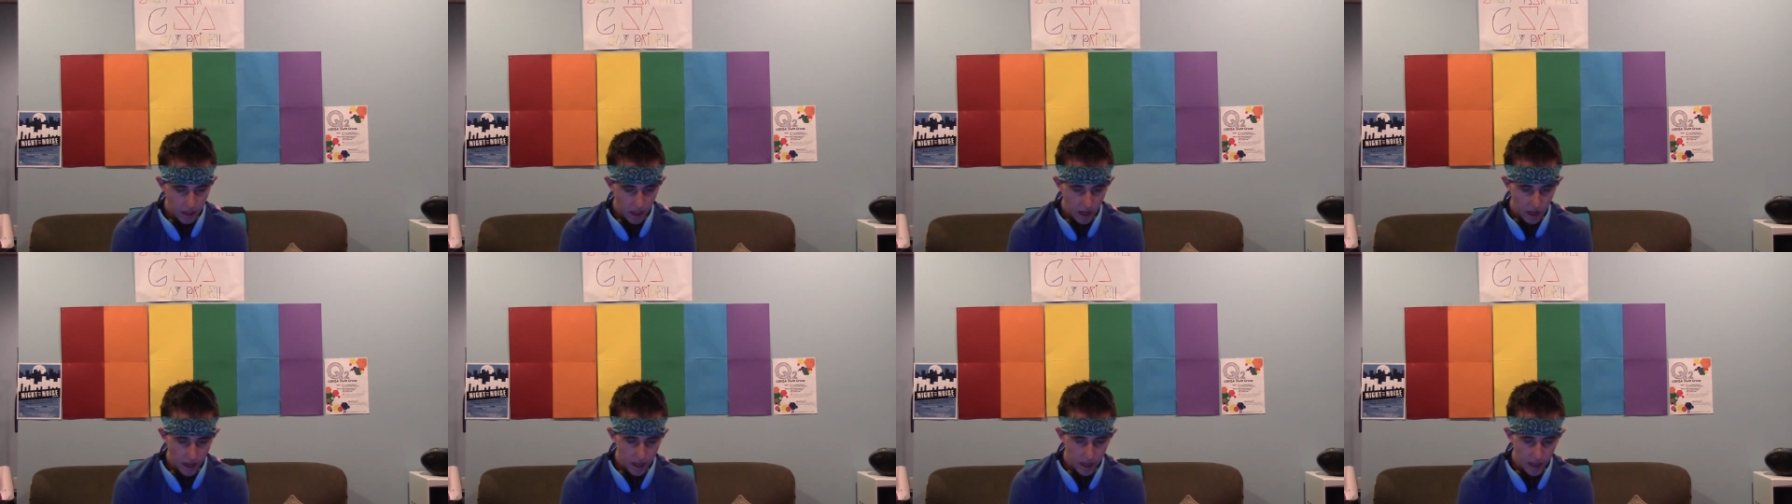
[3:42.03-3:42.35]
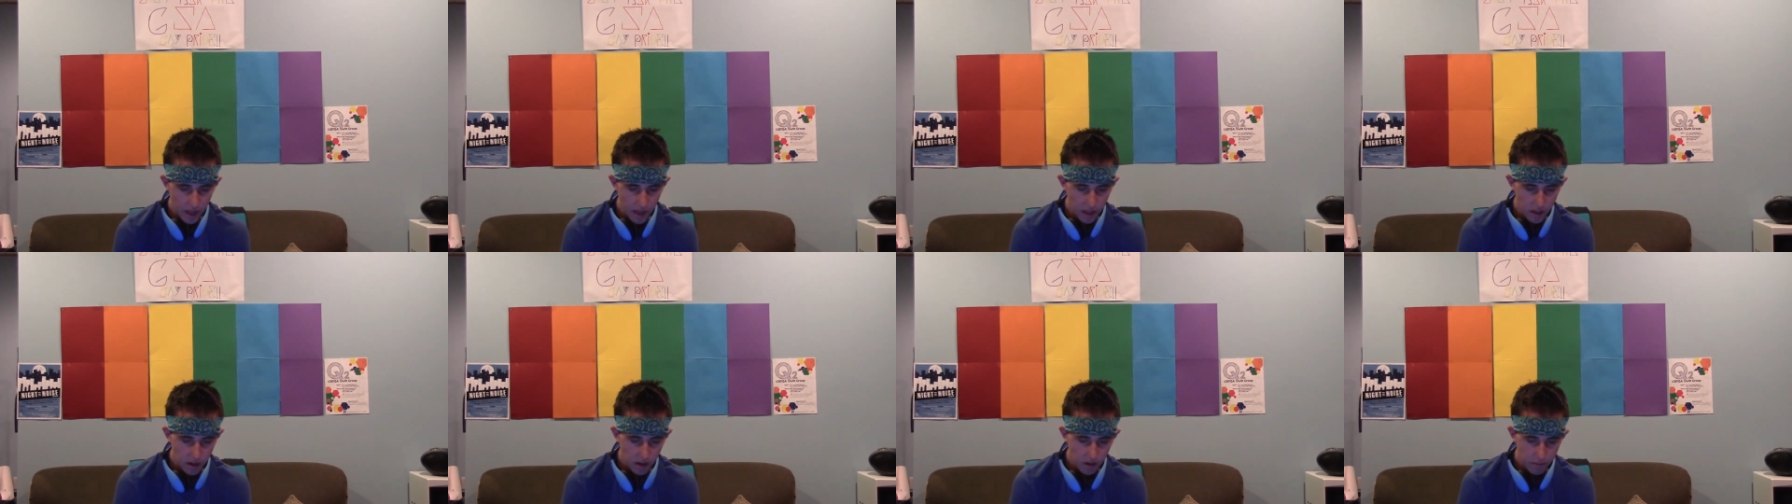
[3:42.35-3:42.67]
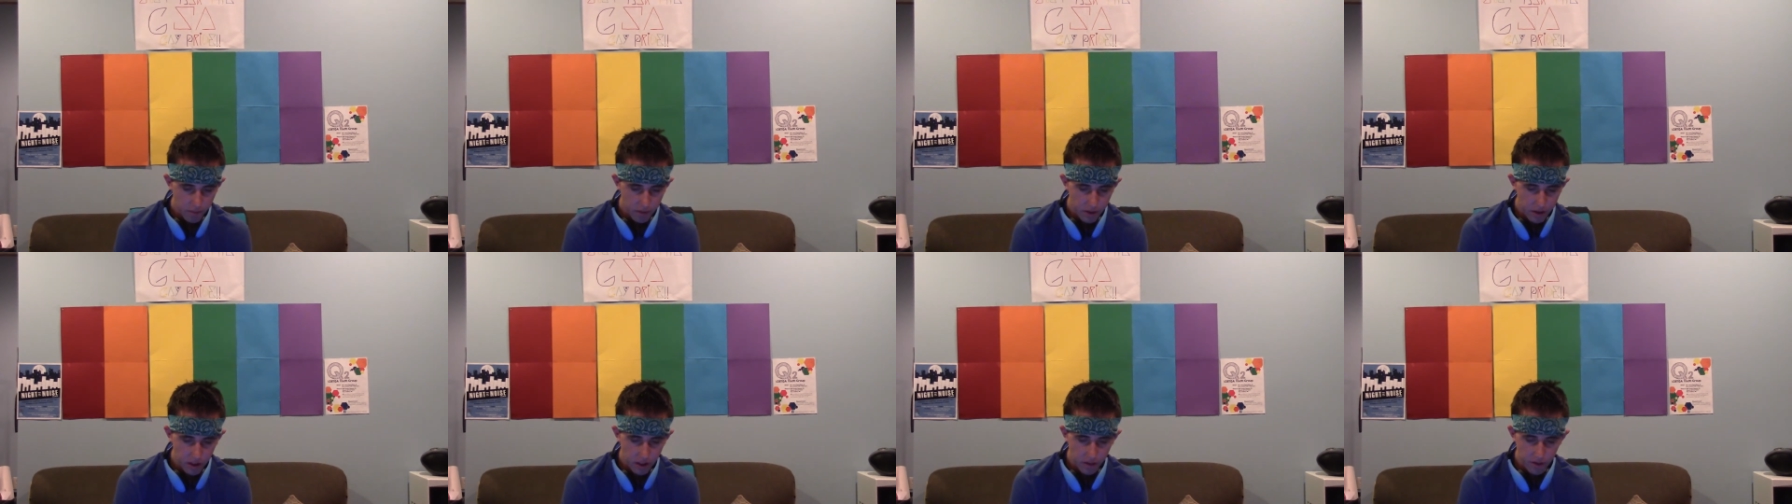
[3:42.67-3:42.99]
I had
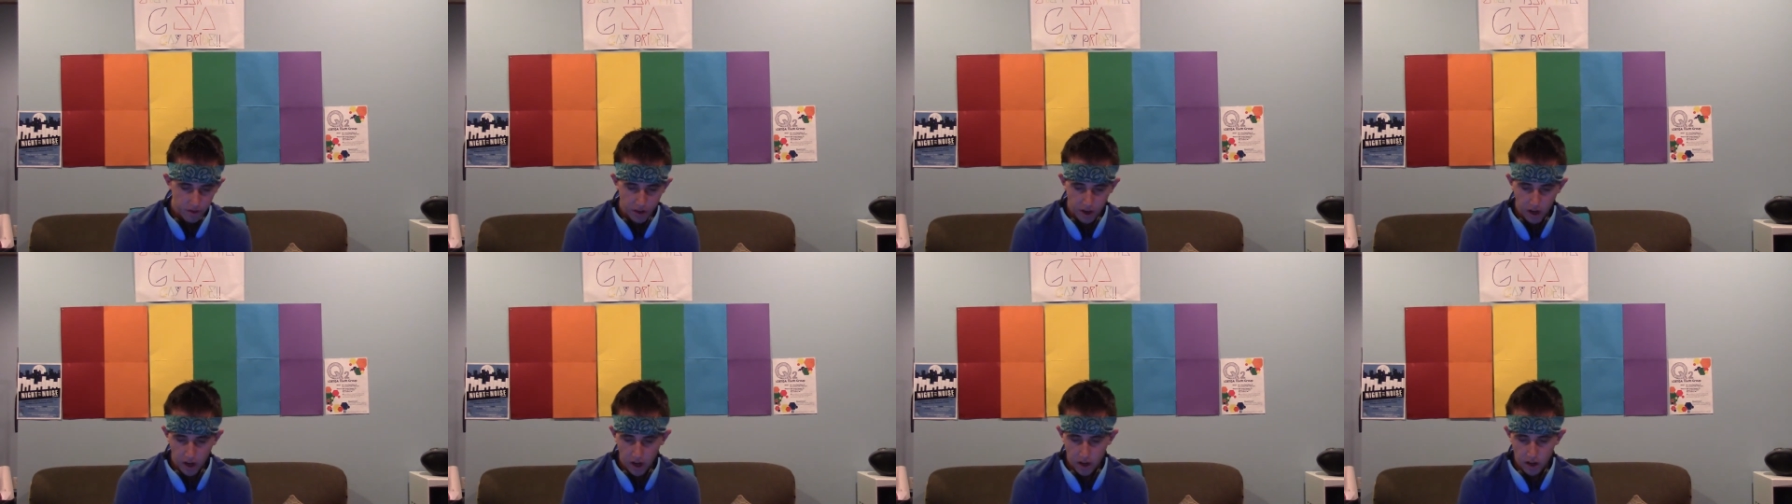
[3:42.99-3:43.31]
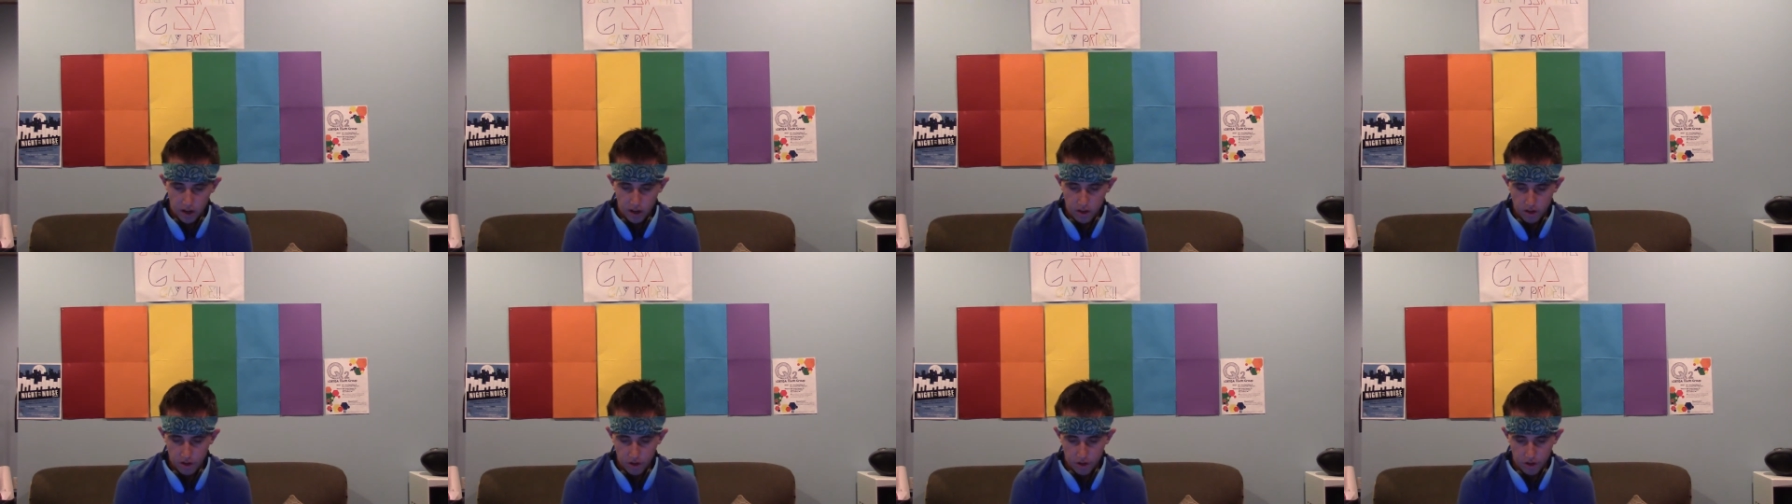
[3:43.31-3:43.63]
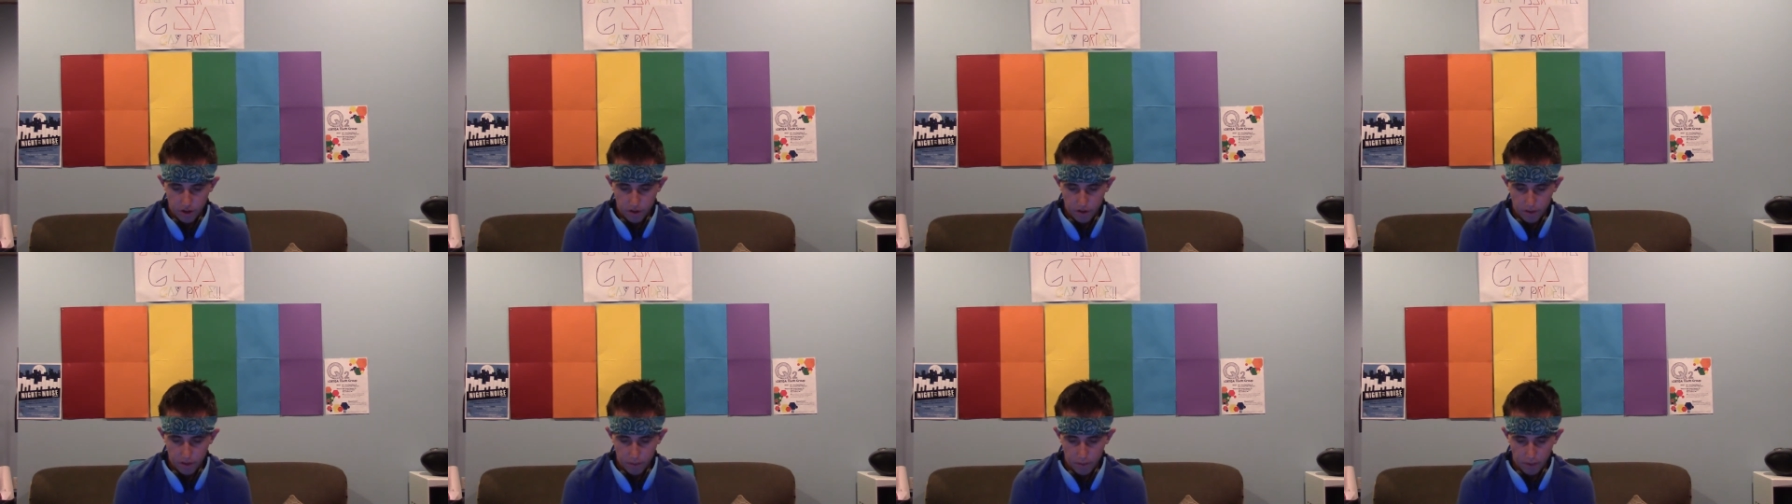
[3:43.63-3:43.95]
completely forgotten
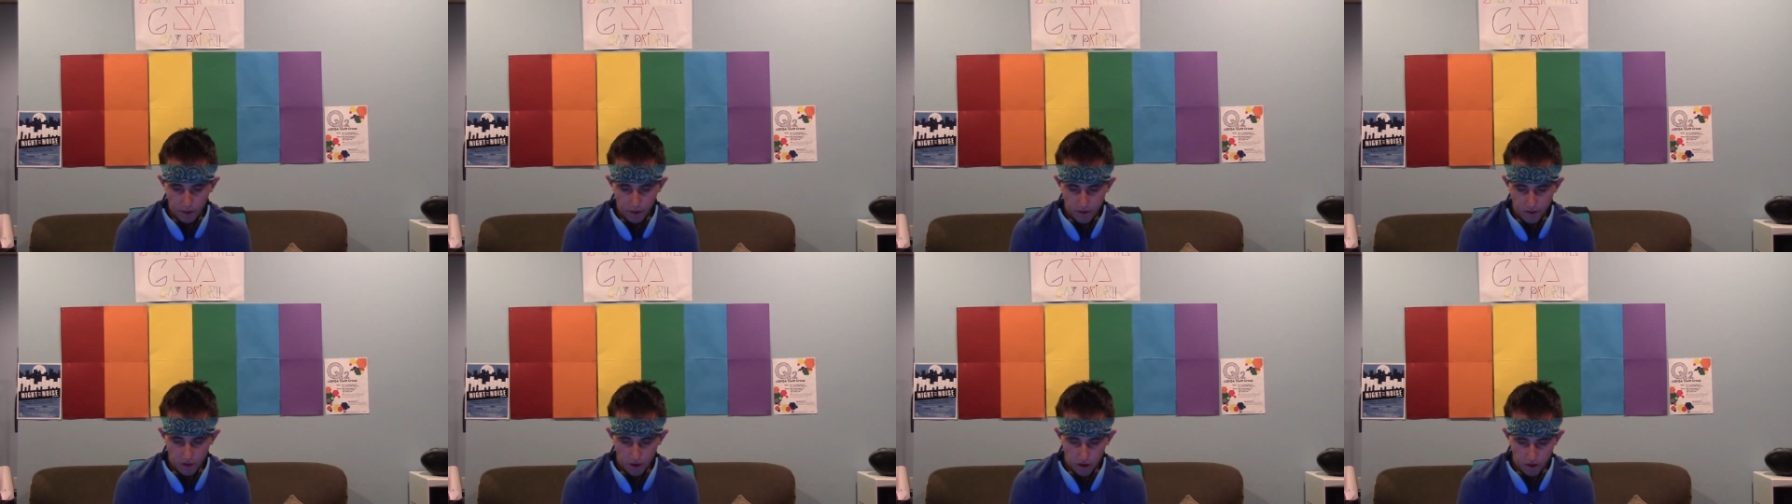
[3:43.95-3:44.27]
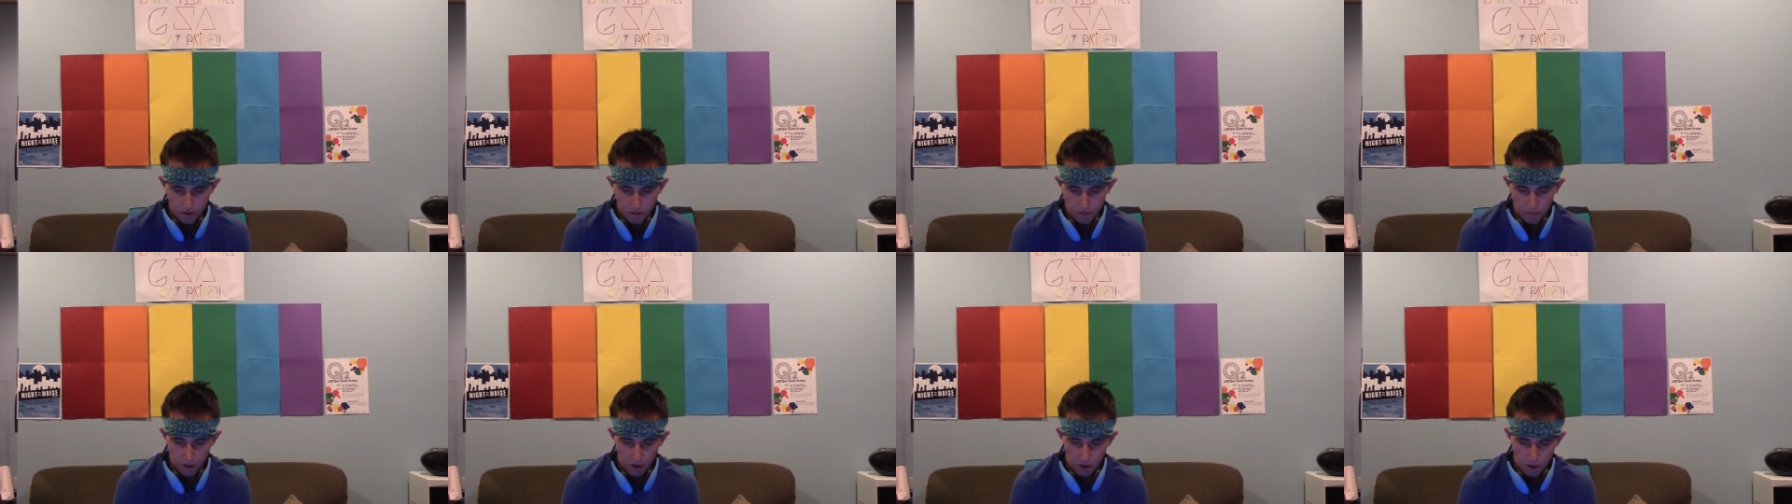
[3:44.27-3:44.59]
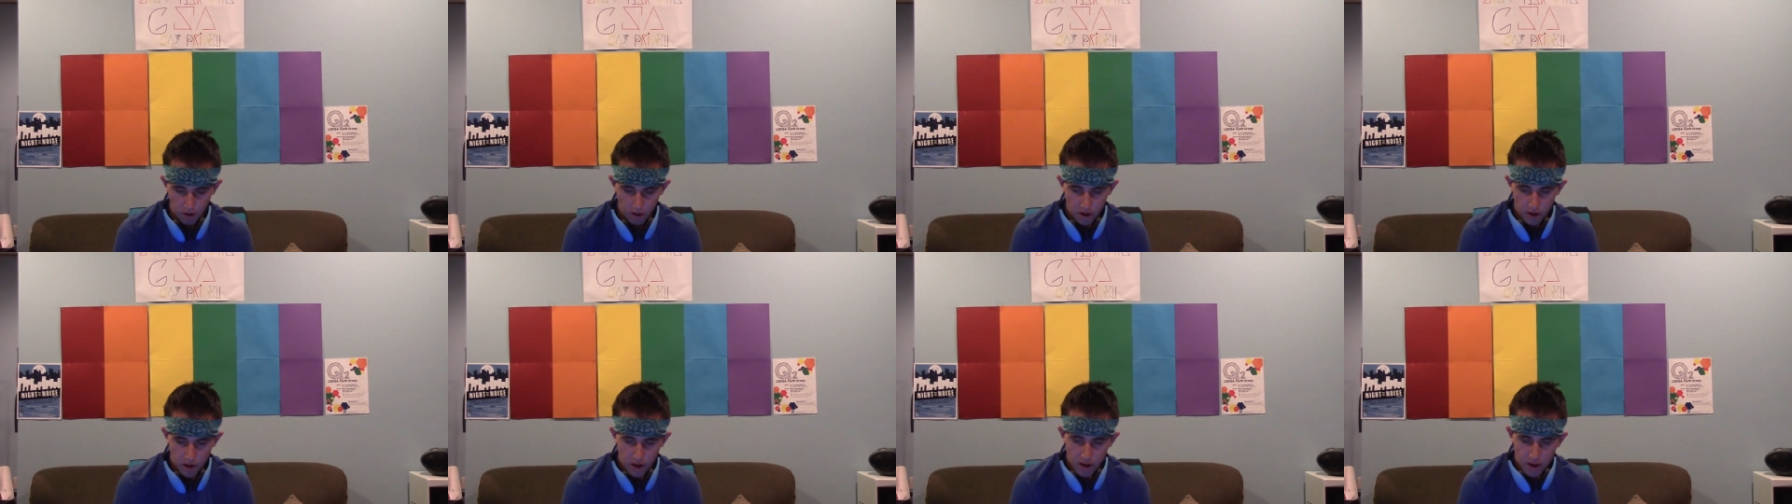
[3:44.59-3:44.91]
Christmas break starts
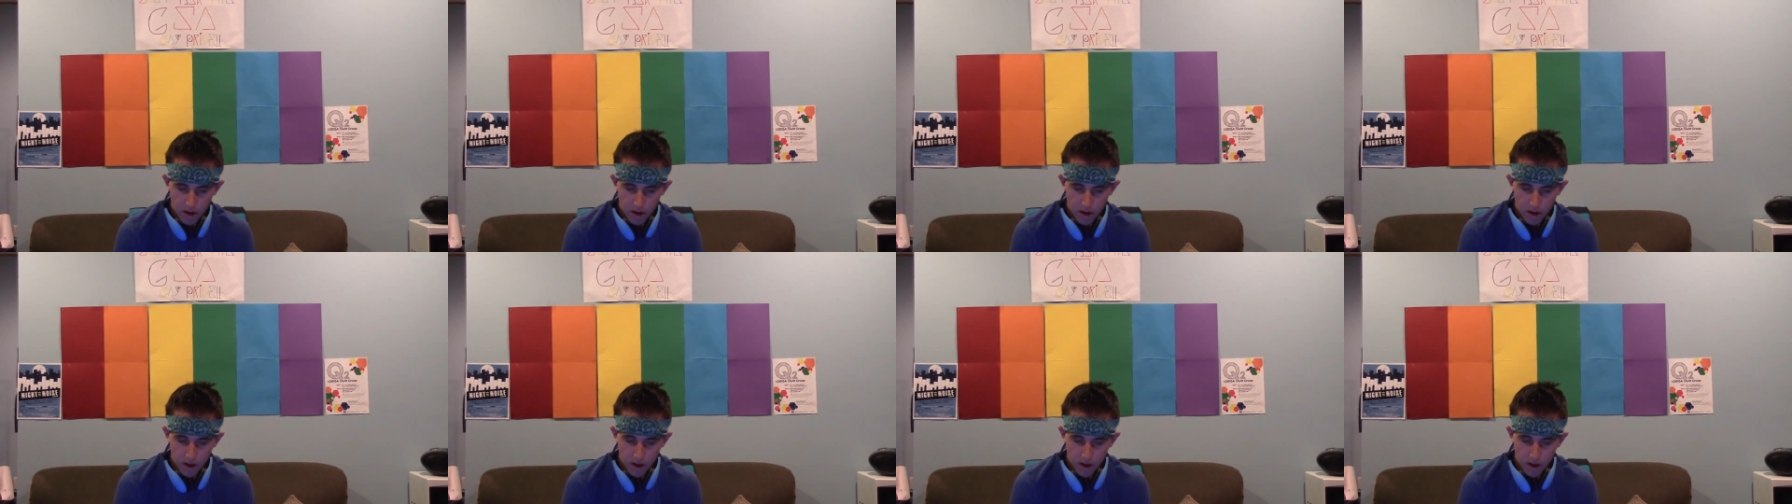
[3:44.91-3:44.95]
tomorrow.